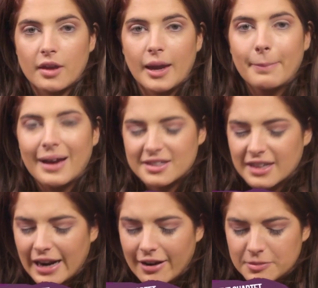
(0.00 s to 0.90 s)
Going back to
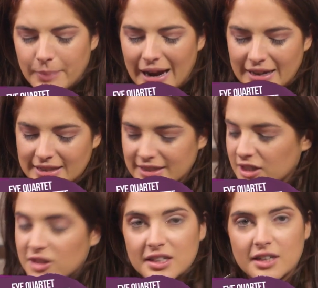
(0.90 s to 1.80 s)
the Clarins palette
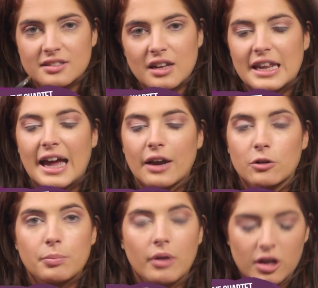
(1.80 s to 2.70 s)
and using a slightly
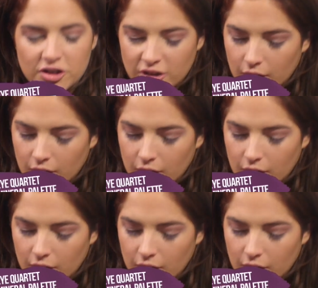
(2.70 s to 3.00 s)
angled brush,